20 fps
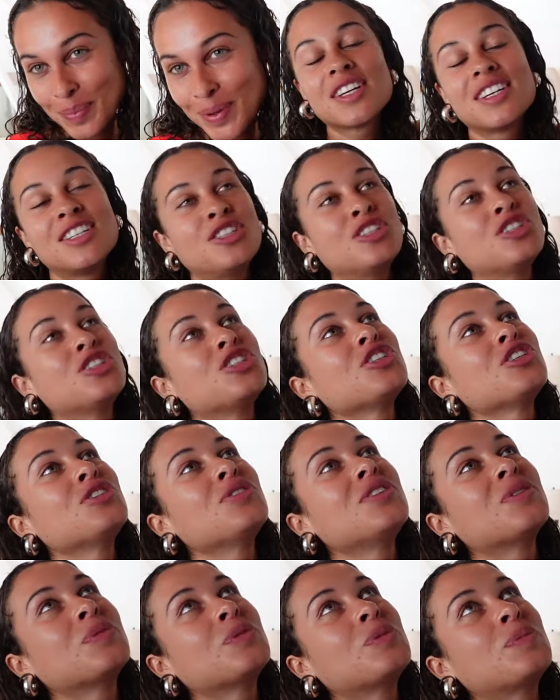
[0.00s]
In
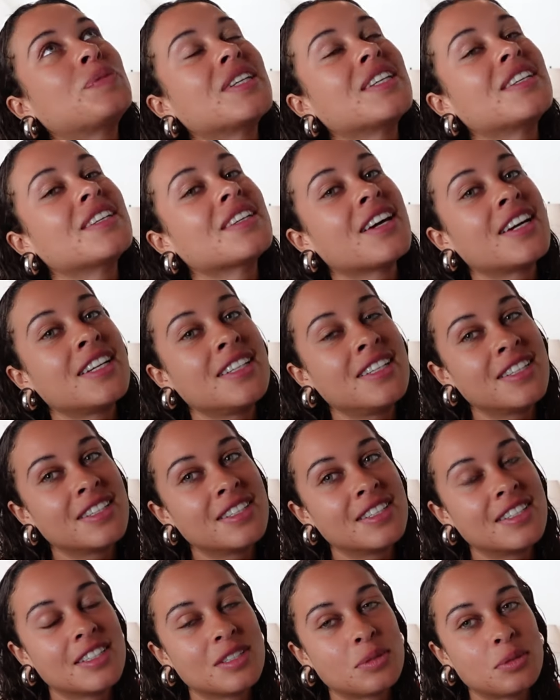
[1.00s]
June it will be nine years
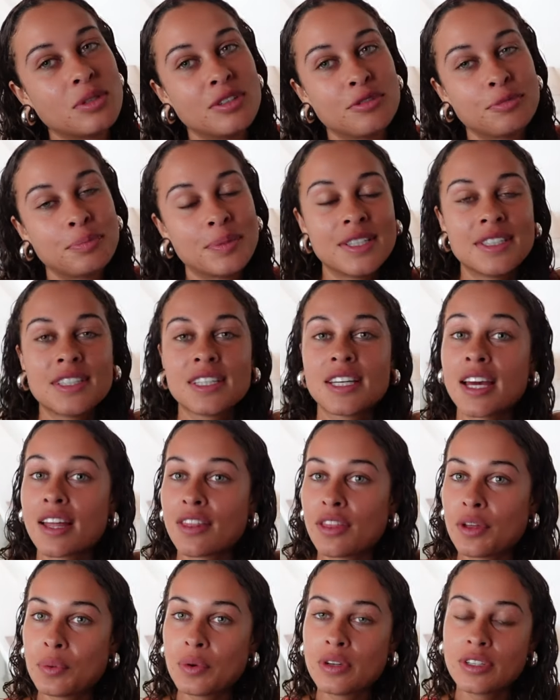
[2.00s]
since we've been
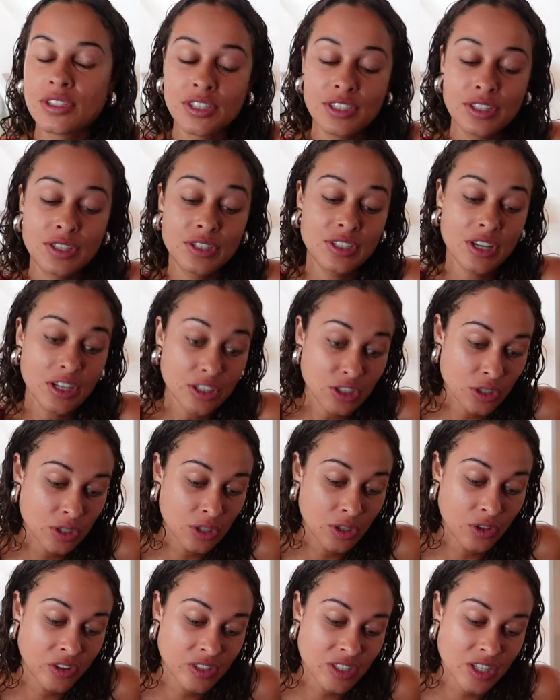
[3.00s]
together which is such a
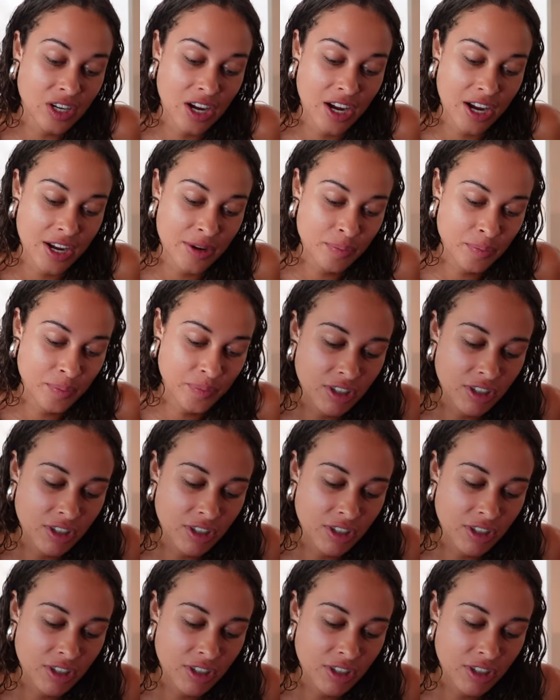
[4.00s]
long time.